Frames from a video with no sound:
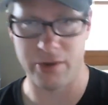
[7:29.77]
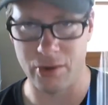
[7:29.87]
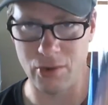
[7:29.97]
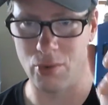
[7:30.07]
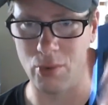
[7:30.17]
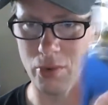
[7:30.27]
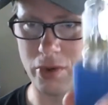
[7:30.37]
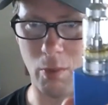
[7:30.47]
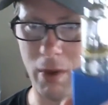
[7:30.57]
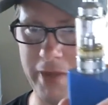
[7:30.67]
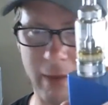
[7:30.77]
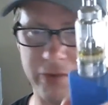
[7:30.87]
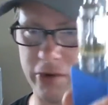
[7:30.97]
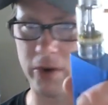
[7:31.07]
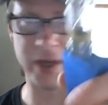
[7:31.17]
to the one that
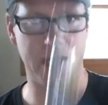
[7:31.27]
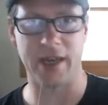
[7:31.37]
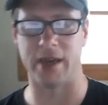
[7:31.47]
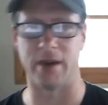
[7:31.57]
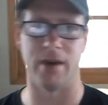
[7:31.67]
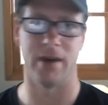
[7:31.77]
was already in here.